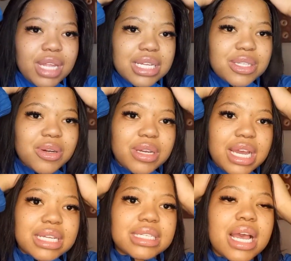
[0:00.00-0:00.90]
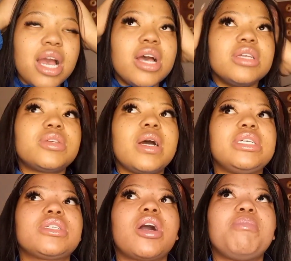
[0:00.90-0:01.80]
So yes, so I
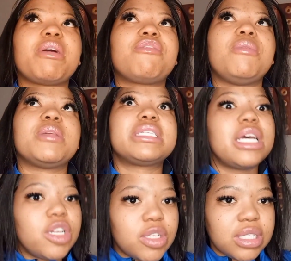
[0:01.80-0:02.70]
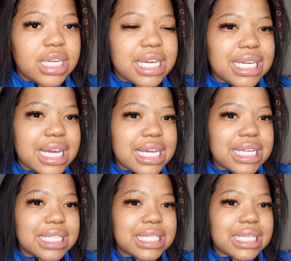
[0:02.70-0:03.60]
just got back from the salon. It
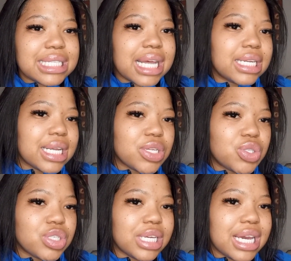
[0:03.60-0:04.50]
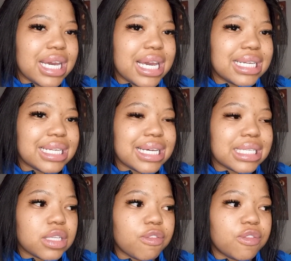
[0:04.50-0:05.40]
is Sunday today. It
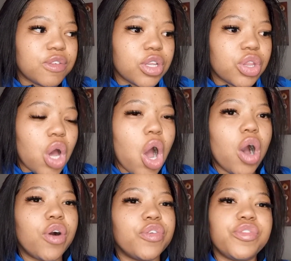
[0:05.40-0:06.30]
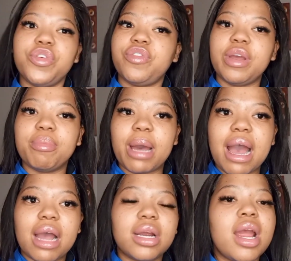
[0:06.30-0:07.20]
is the 5th of
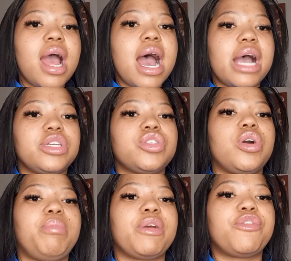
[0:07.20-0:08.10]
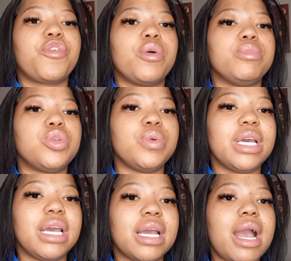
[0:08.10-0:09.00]
November. I just got back from
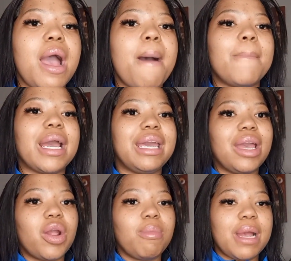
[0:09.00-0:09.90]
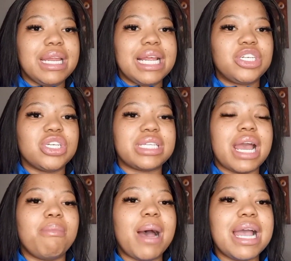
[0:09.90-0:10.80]
doing my hair, my lashes,
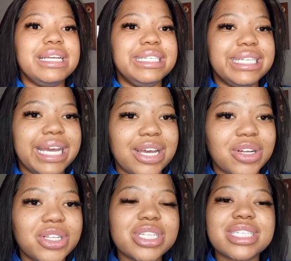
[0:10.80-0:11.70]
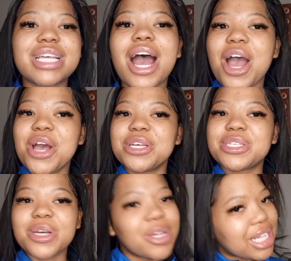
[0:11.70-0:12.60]
and my nails.
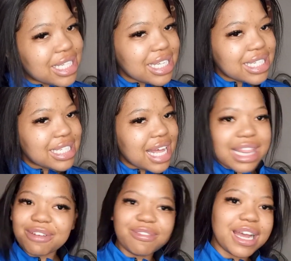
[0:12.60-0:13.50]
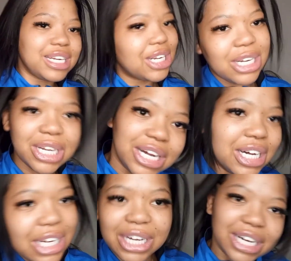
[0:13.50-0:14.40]
So this is the final
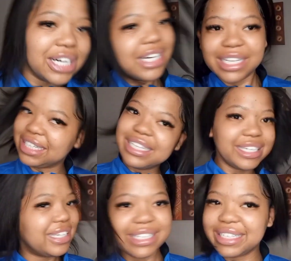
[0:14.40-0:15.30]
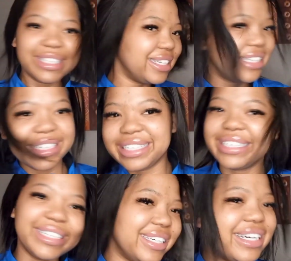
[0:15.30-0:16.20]

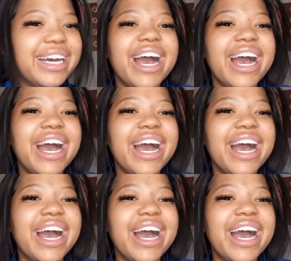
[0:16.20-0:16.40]
look.